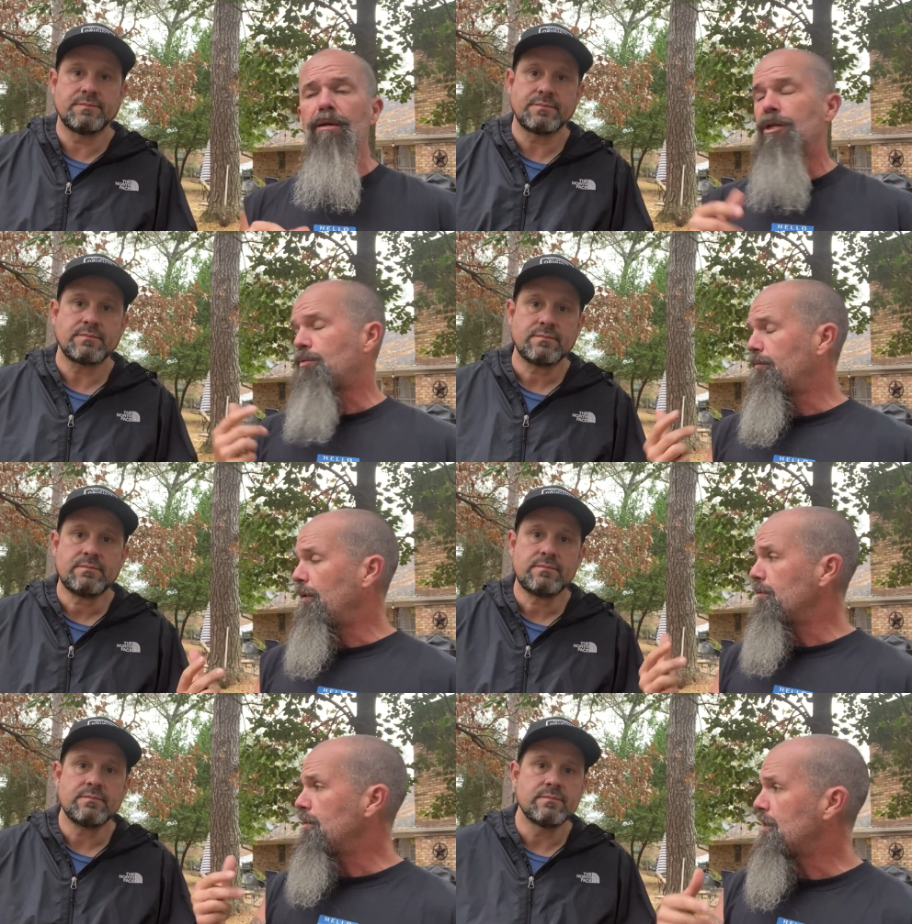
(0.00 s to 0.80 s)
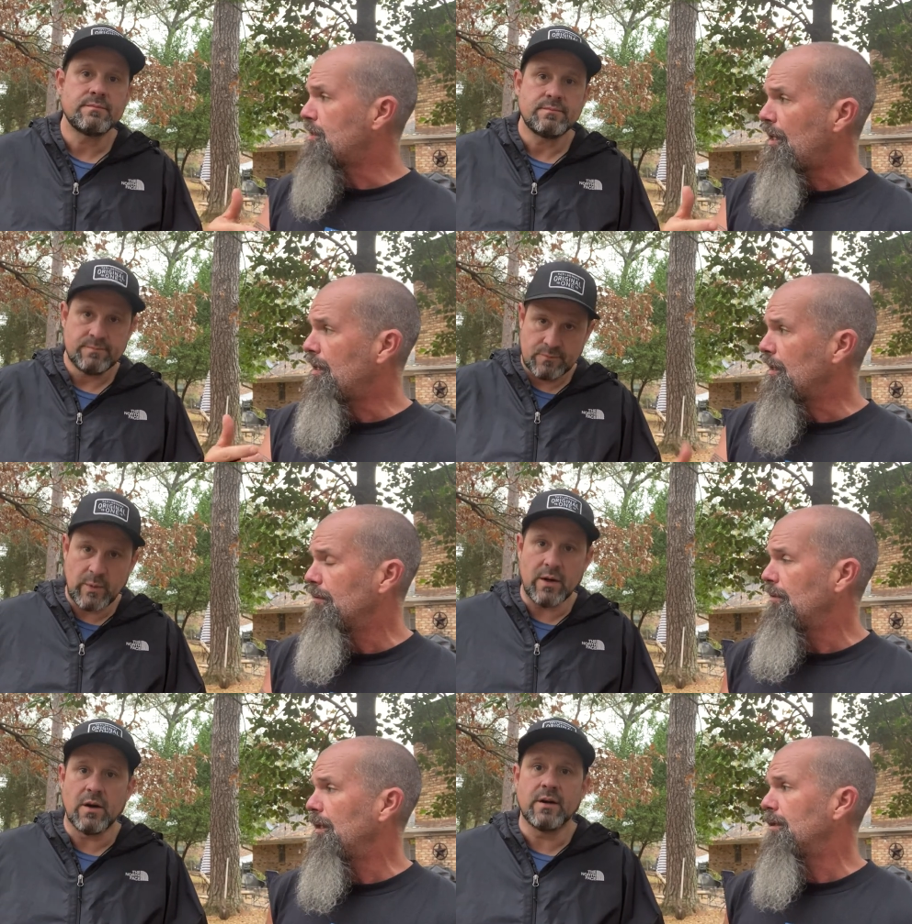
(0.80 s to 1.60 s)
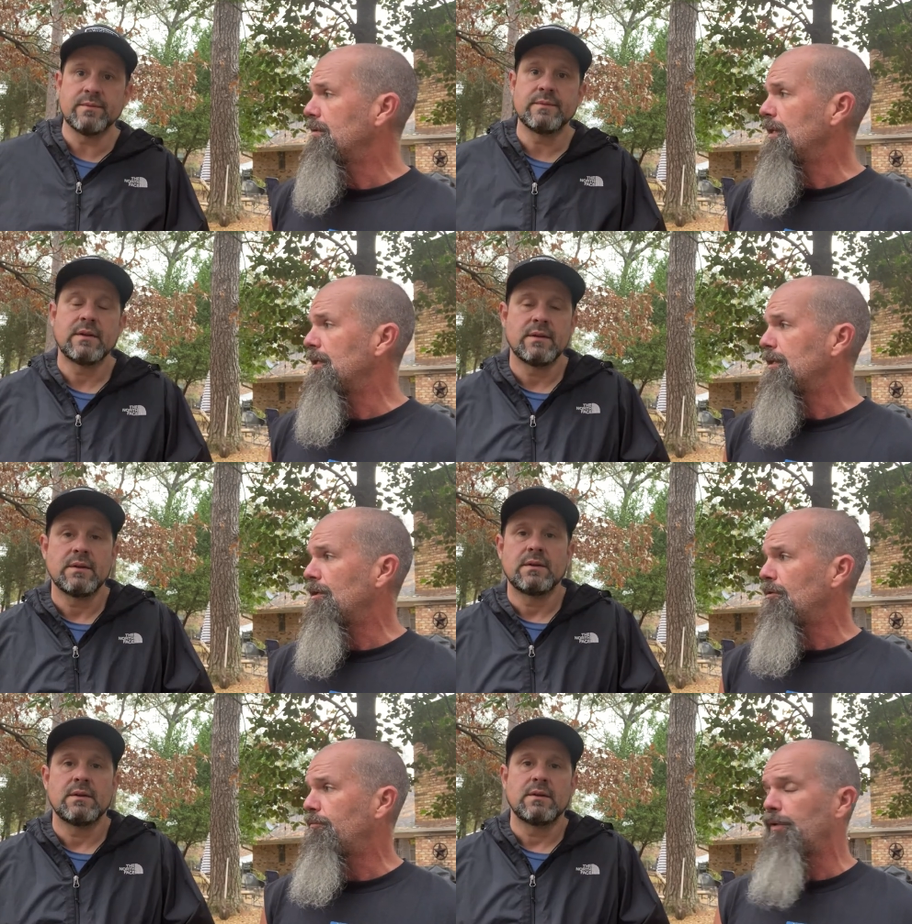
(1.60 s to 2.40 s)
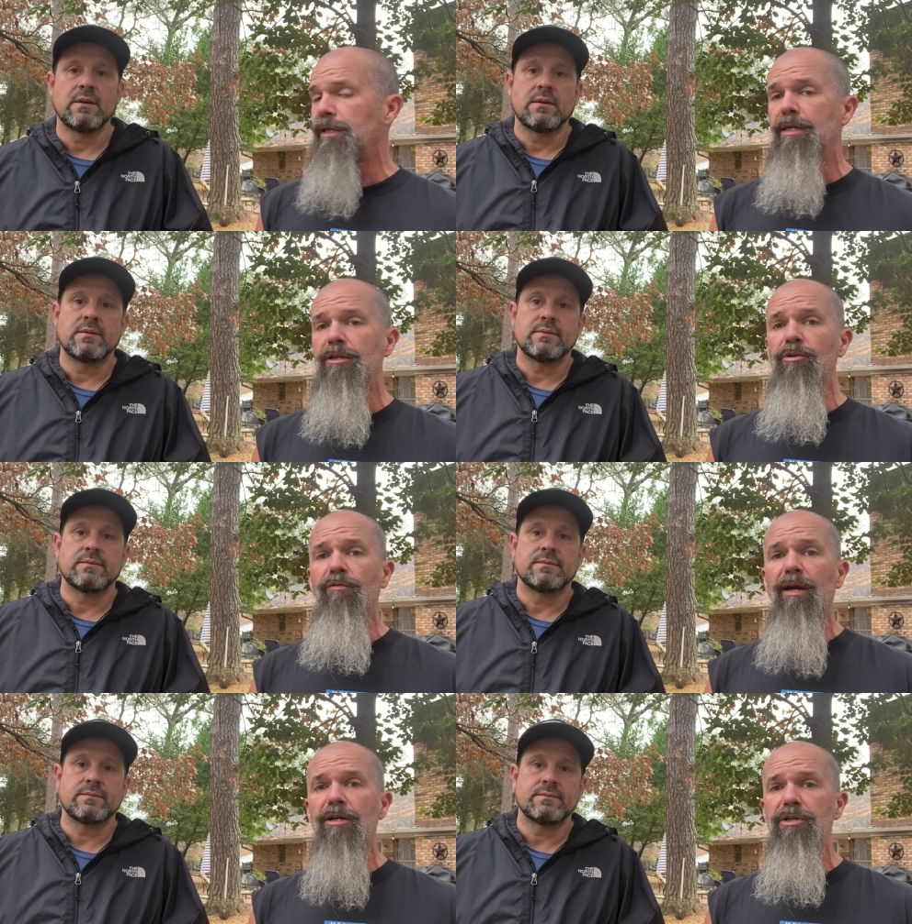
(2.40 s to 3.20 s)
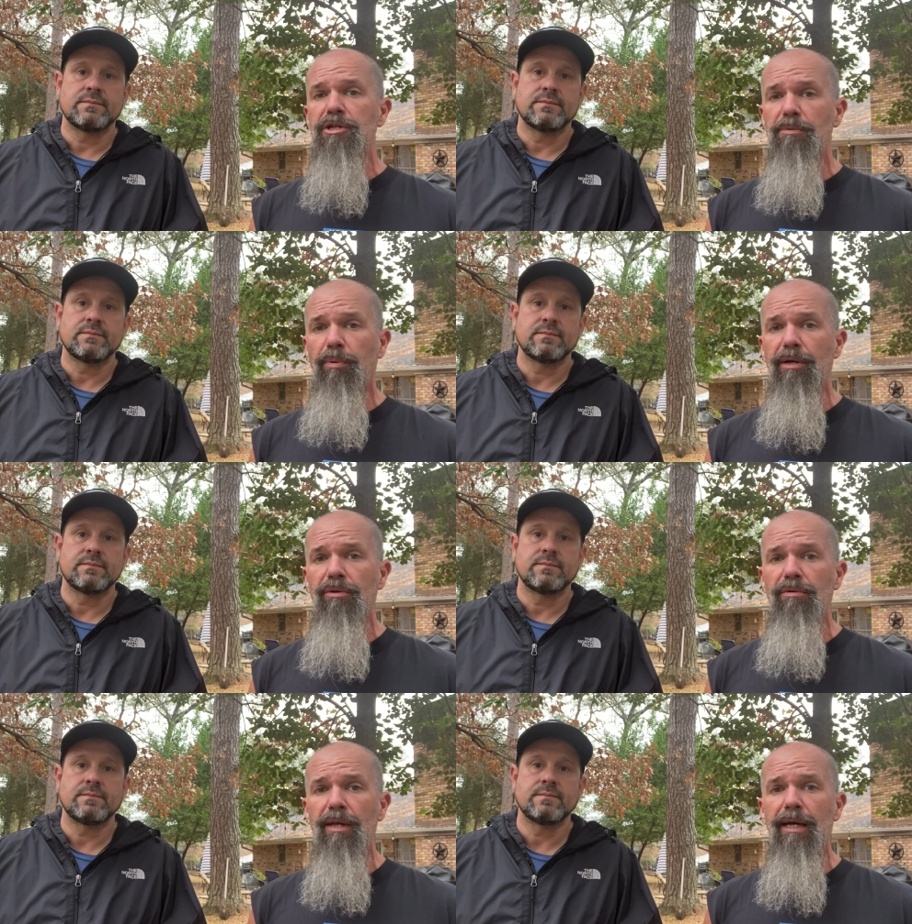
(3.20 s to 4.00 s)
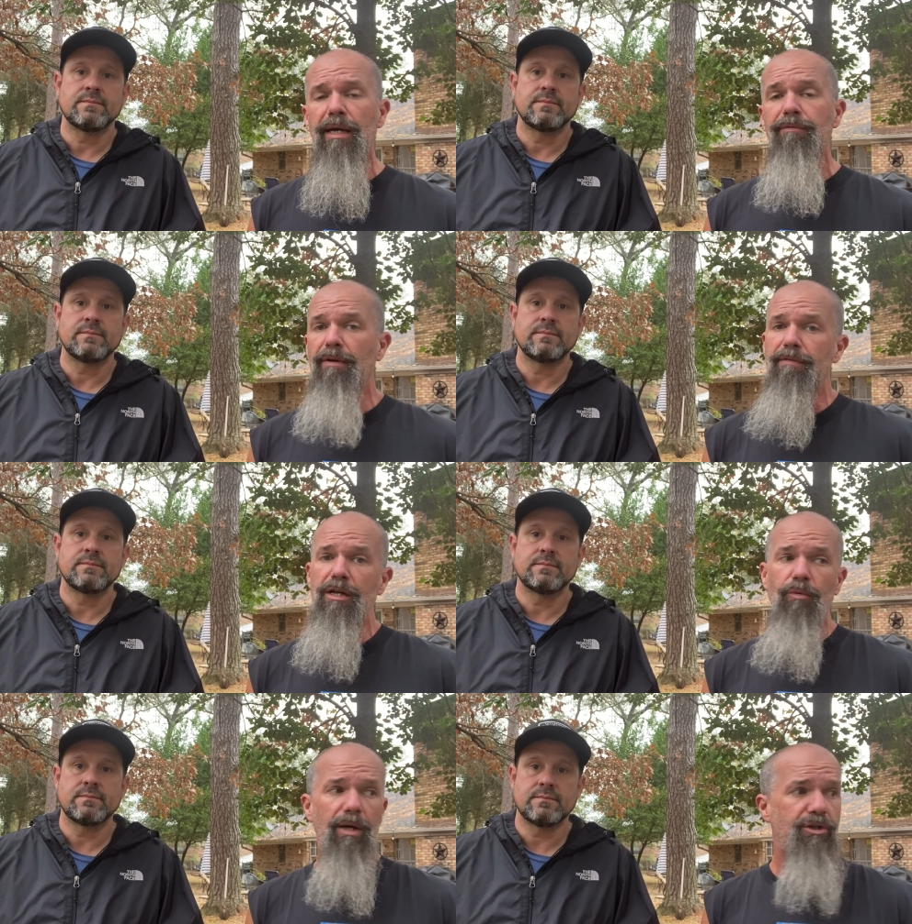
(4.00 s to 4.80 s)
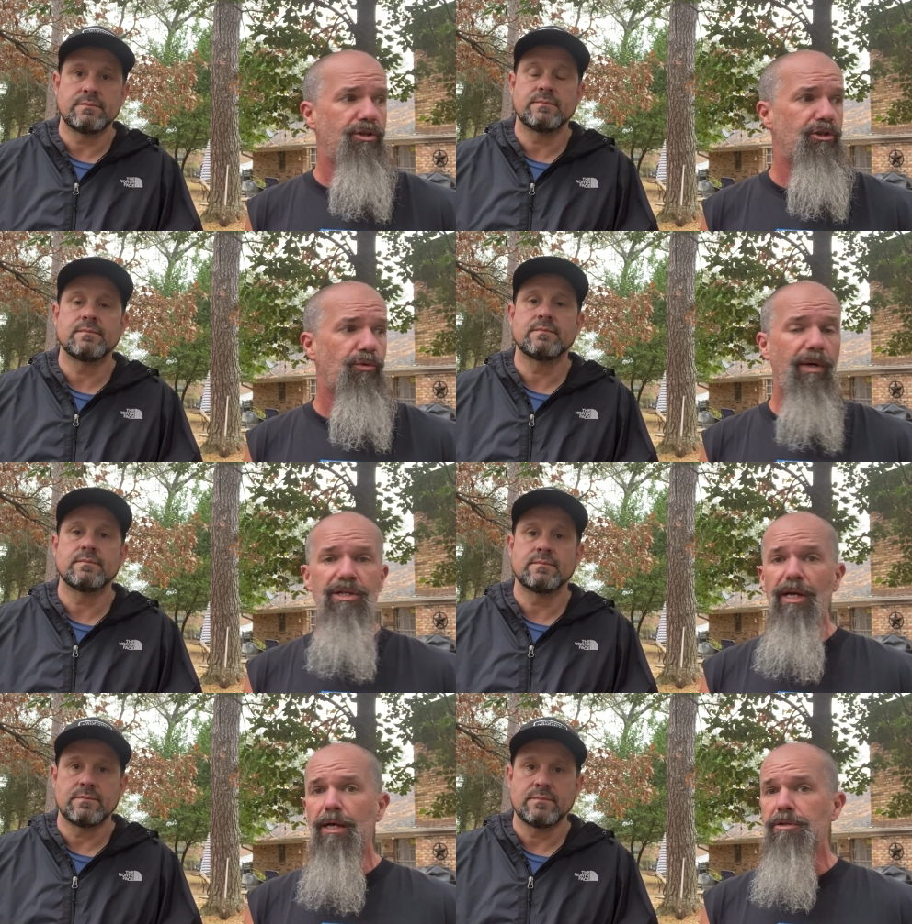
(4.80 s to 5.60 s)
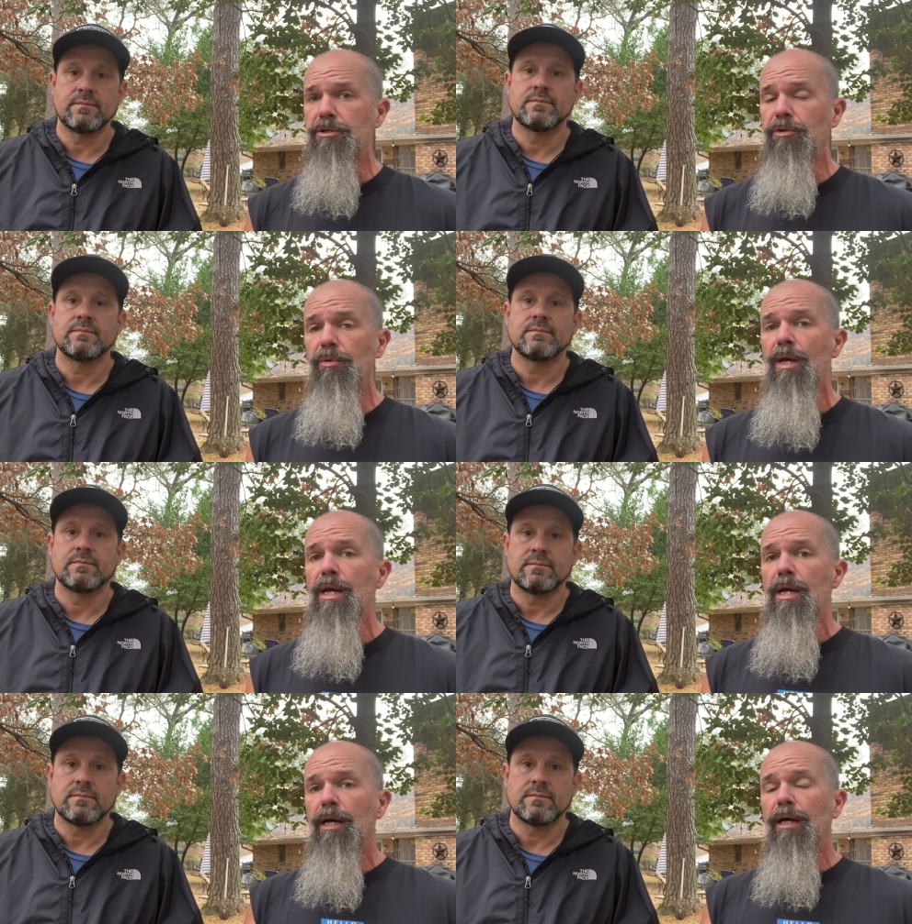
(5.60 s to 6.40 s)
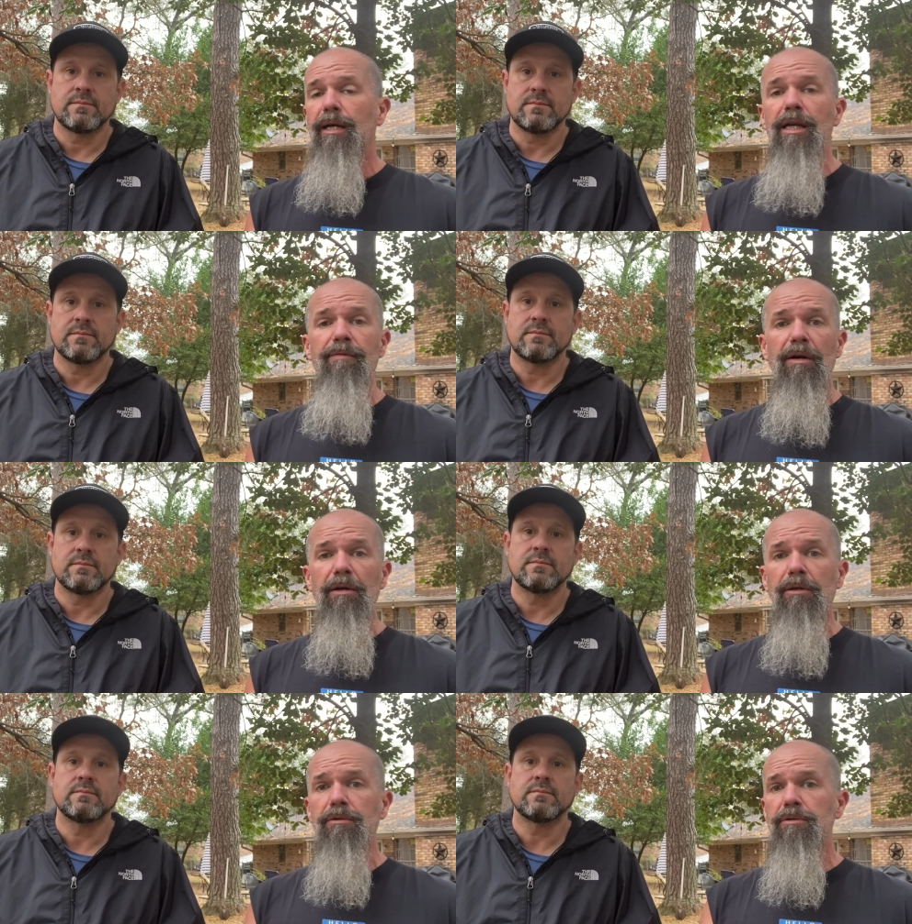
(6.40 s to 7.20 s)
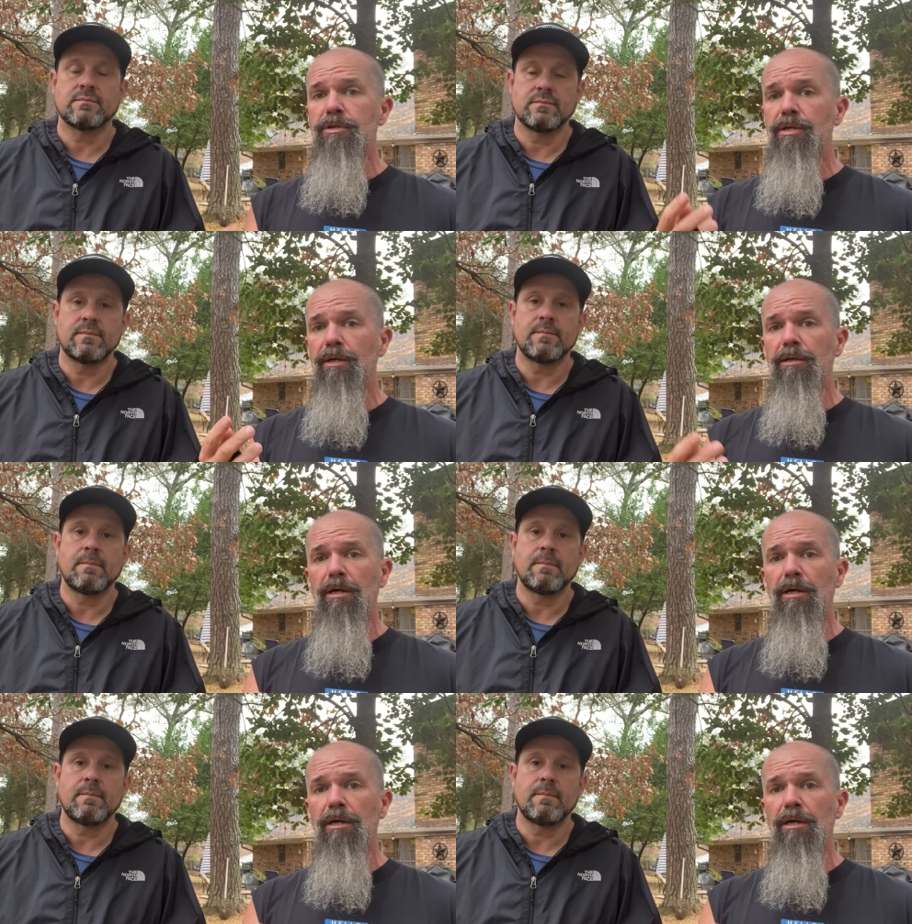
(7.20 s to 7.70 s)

Speaker 1: because uh, we're voting this Sunday. We are. And uh, hopefully you've had a chance to pray through that. If you have any questions, reach out to uh, any of our elders. They're,